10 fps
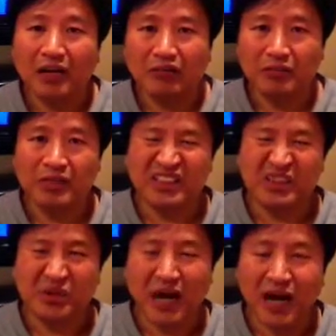would be
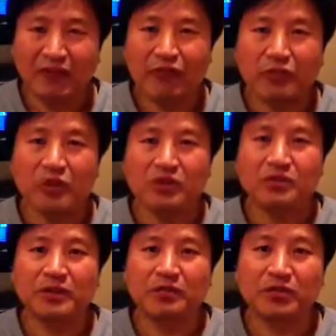too hot for
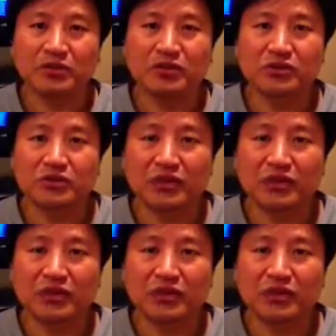most people to